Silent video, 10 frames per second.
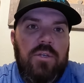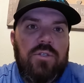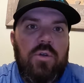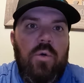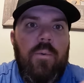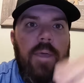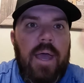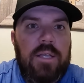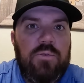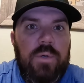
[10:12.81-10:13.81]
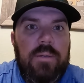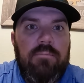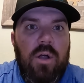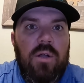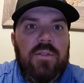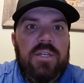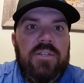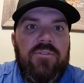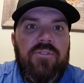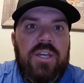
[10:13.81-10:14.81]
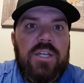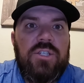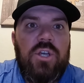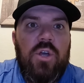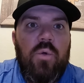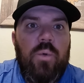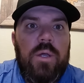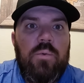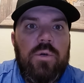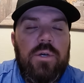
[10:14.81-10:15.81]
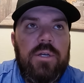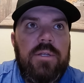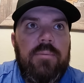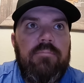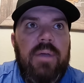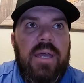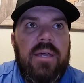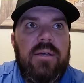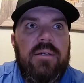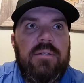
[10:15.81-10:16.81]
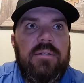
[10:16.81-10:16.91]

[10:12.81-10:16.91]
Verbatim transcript: So as we had marked these fish, we would make